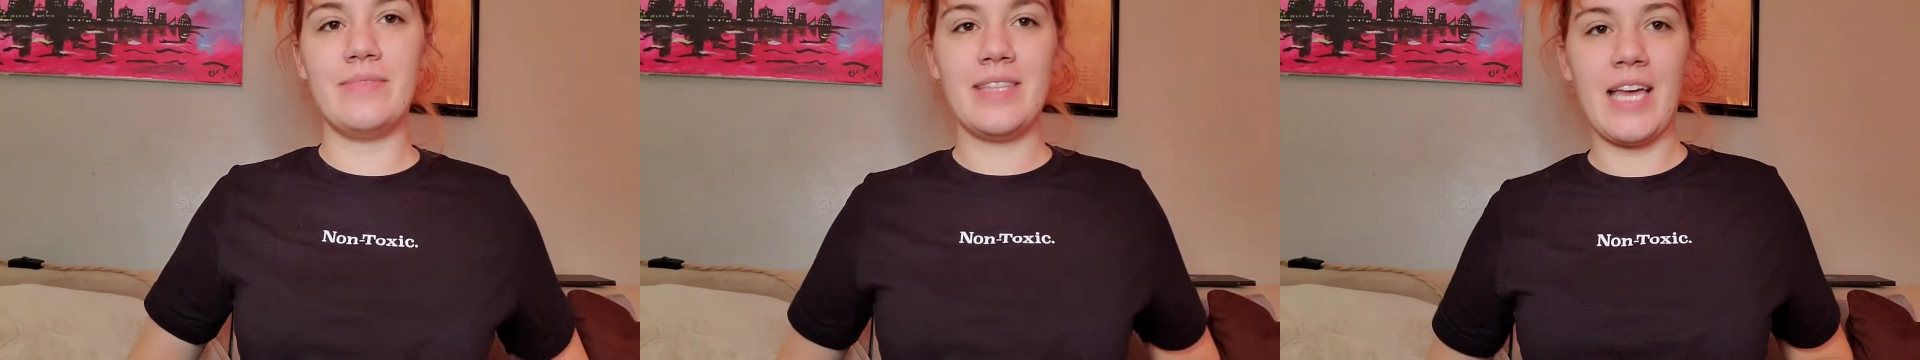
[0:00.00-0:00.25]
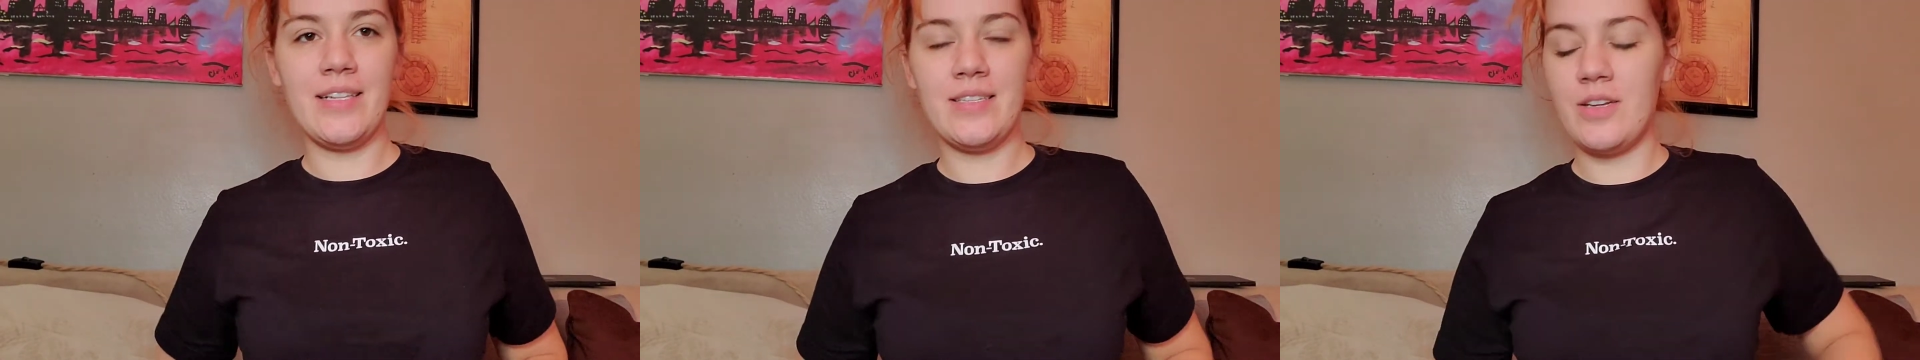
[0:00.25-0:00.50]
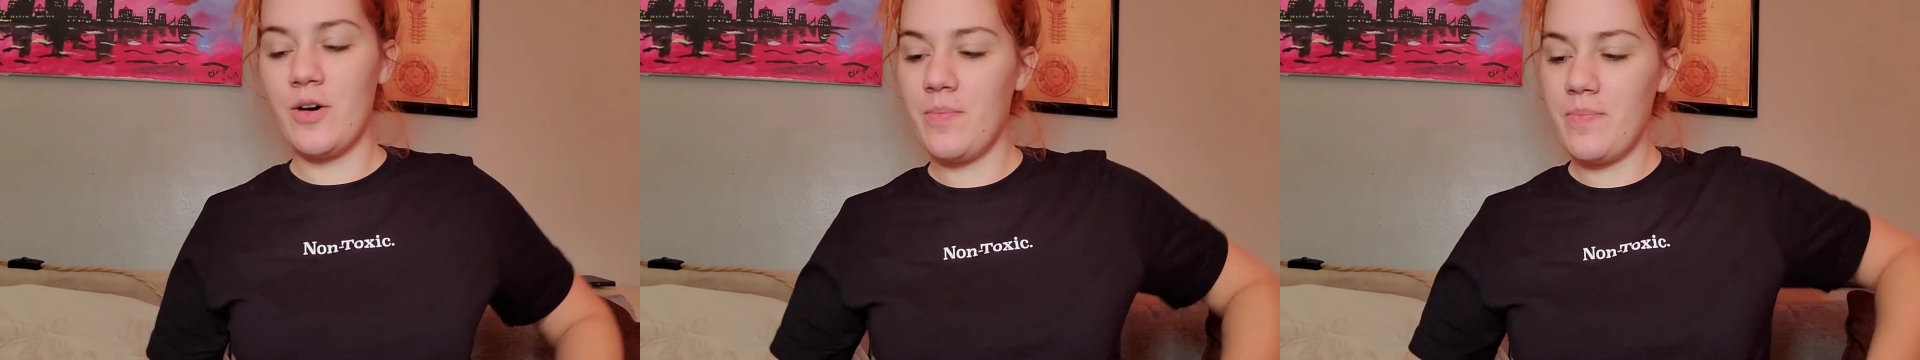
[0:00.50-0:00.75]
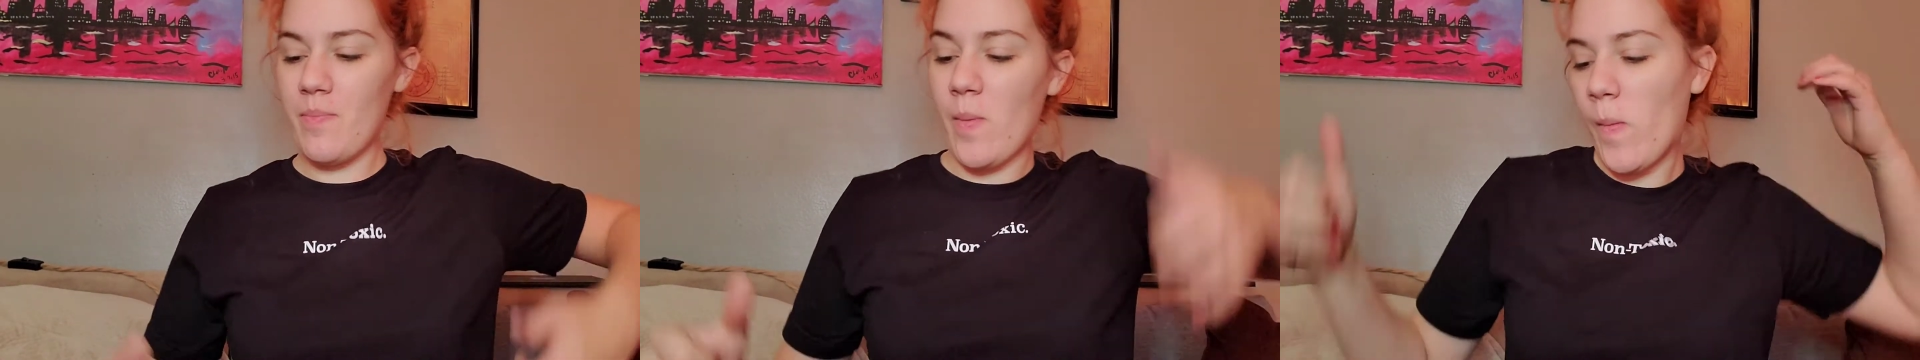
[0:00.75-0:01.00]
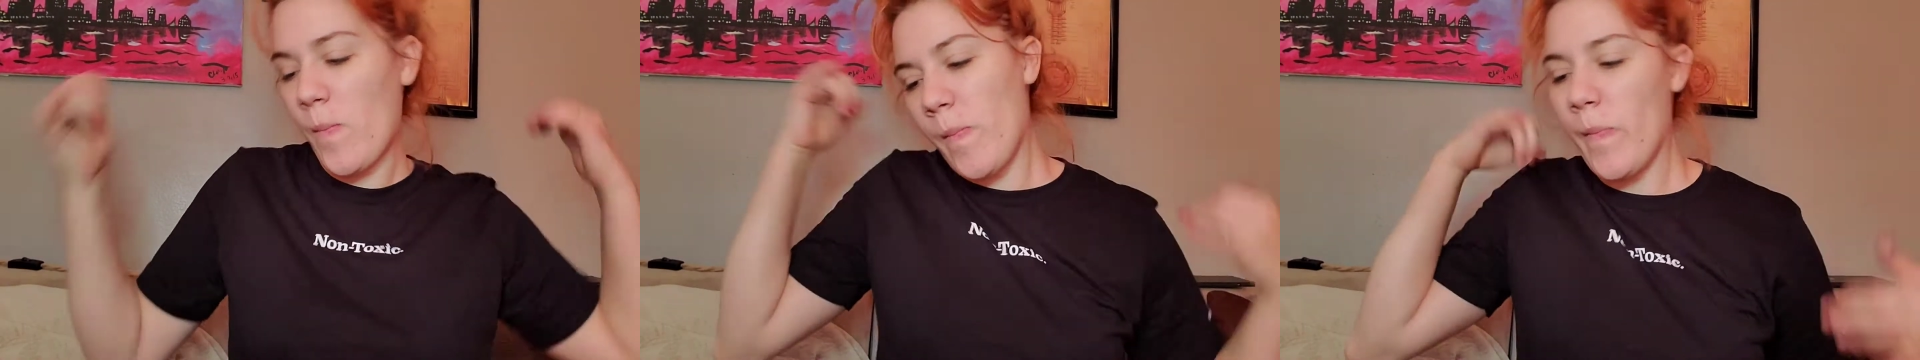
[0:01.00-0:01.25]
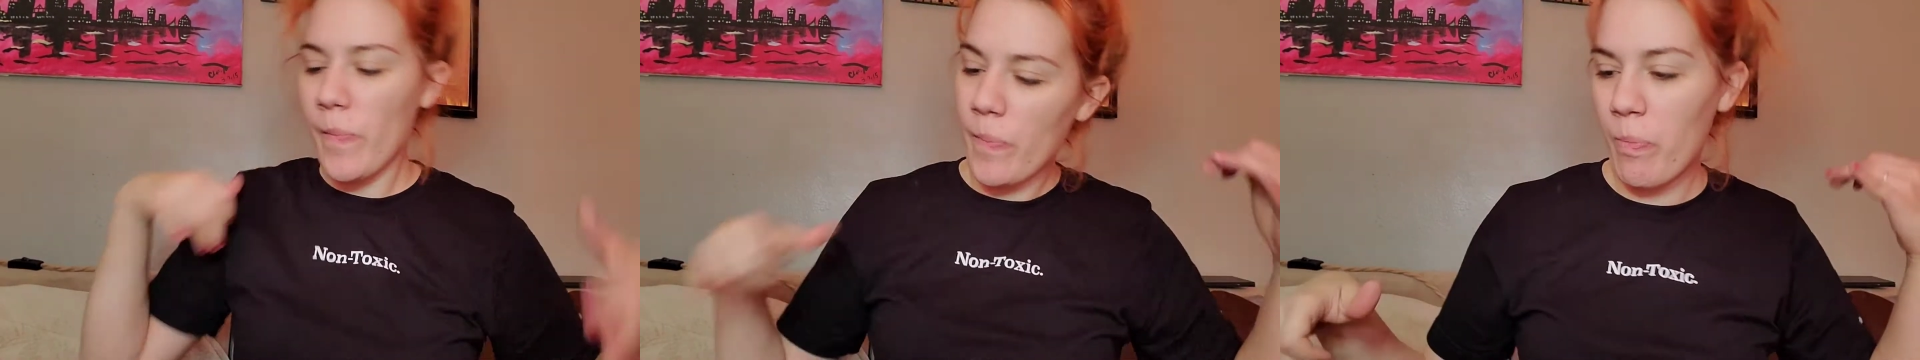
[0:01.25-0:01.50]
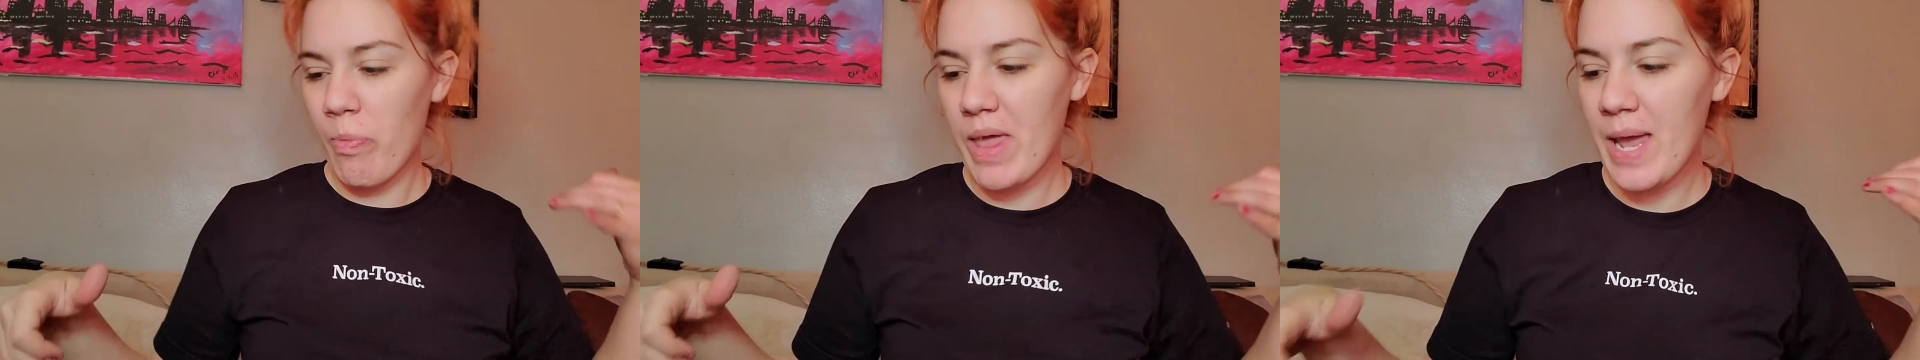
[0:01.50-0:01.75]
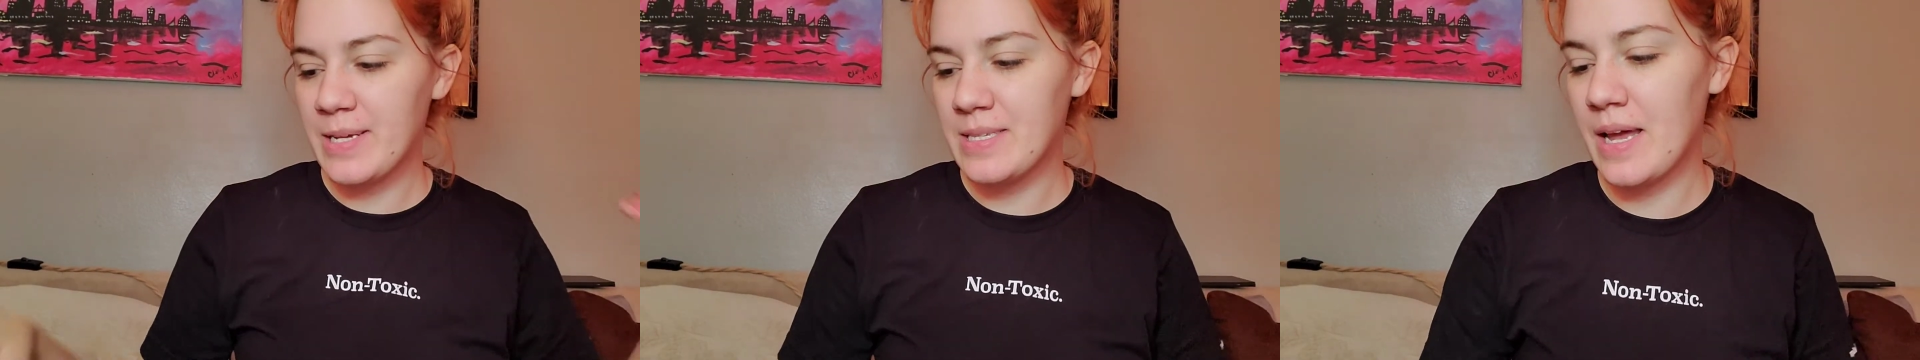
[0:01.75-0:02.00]
that's dope.
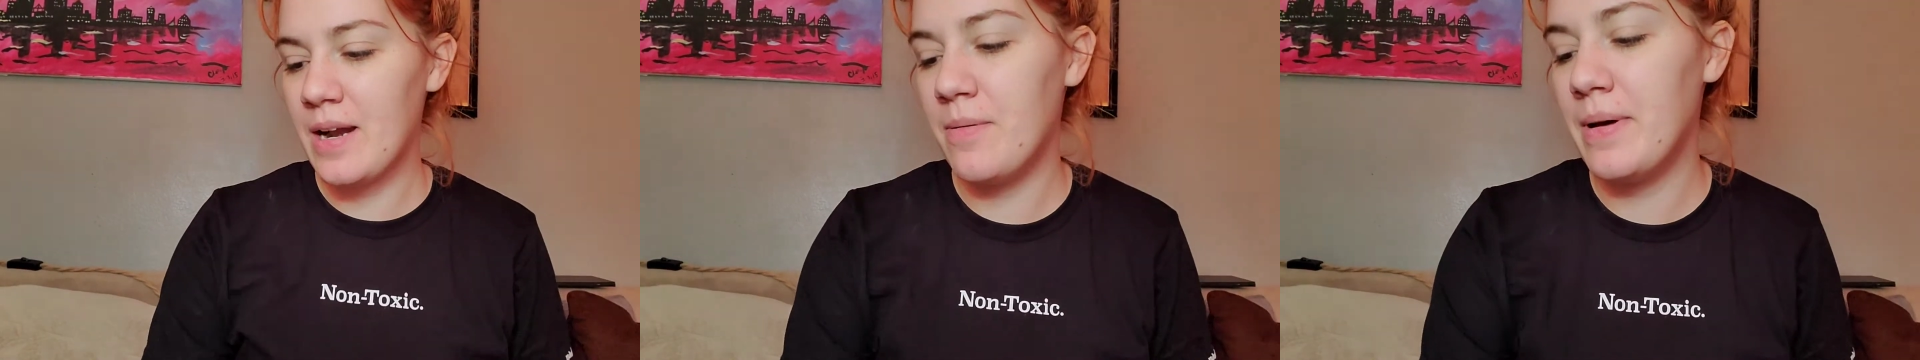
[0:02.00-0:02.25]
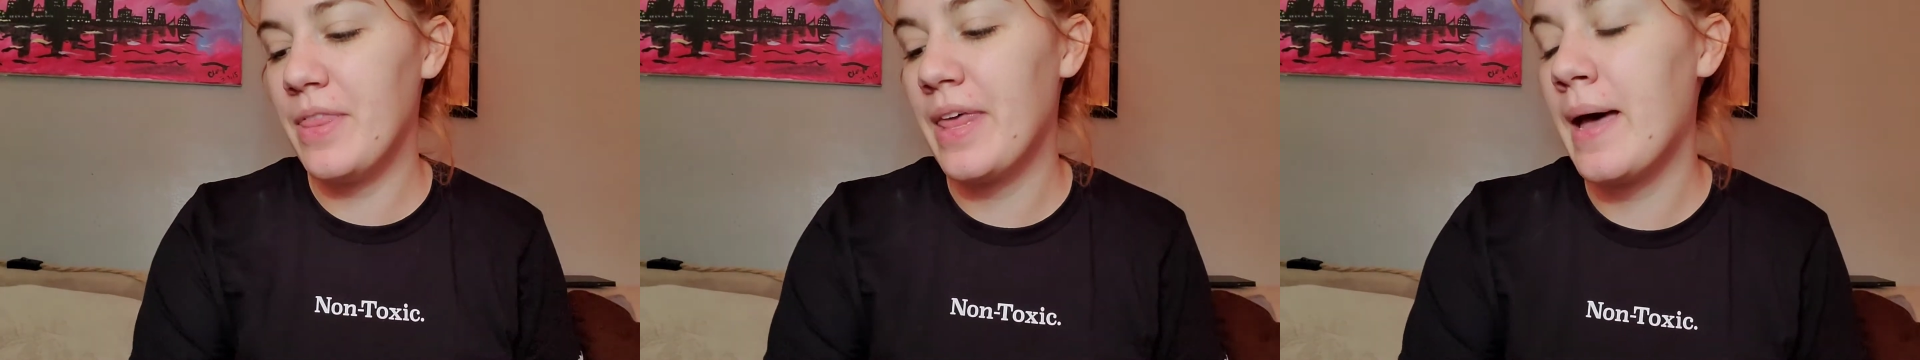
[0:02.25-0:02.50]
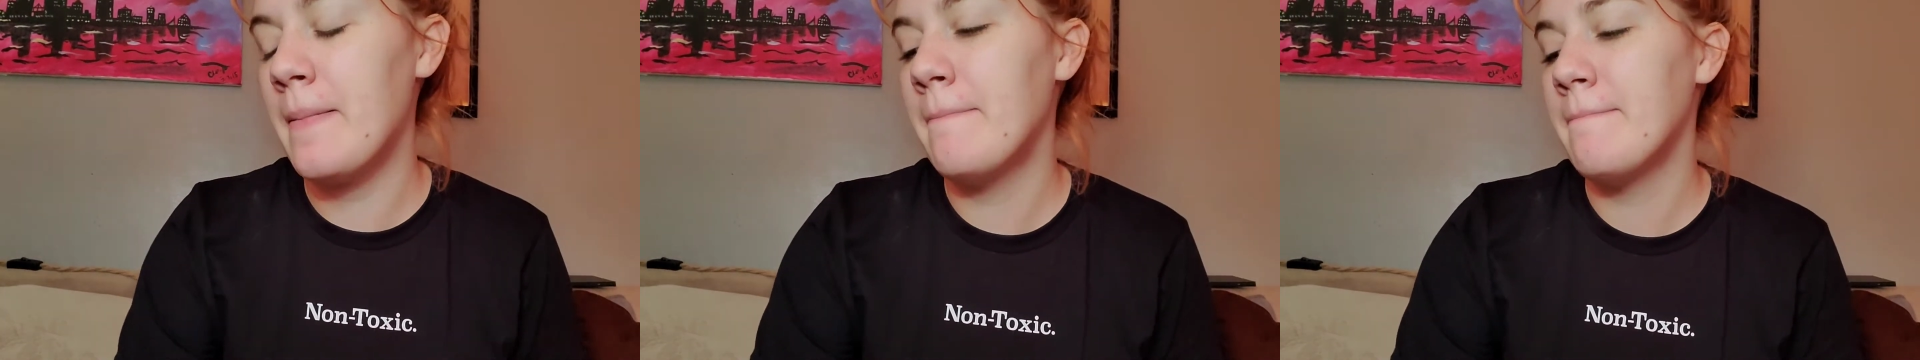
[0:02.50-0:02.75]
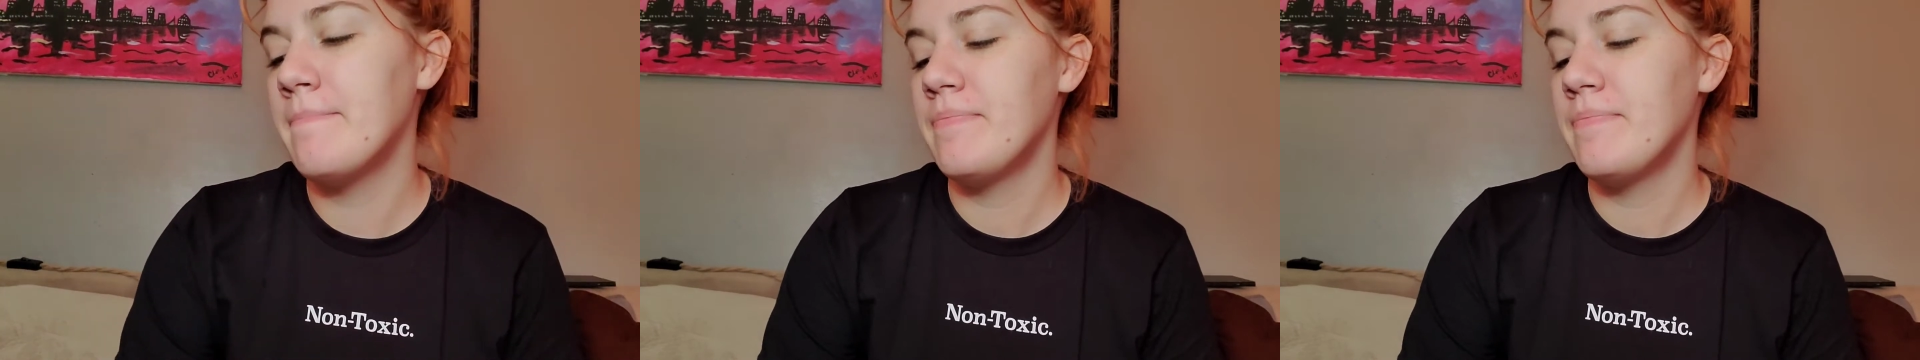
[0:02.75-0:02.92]
Excited about that.